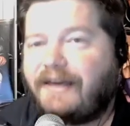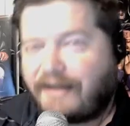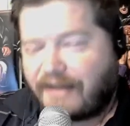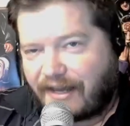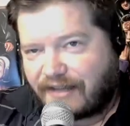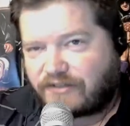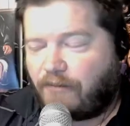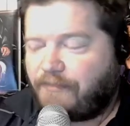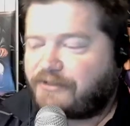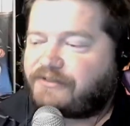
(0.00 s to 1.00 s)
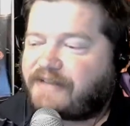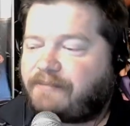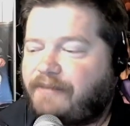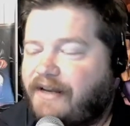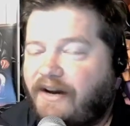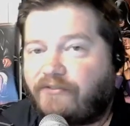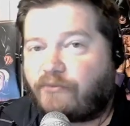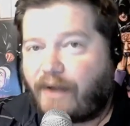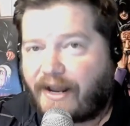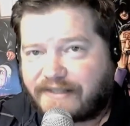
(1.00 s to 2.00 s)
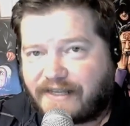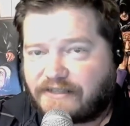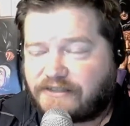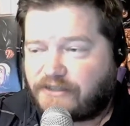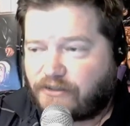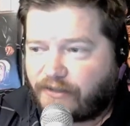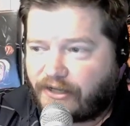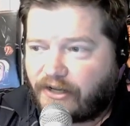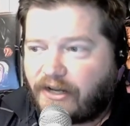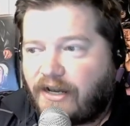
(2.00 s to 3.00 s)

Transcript: Hey, how's it going? Mr. Deadman of Rant and Chill here.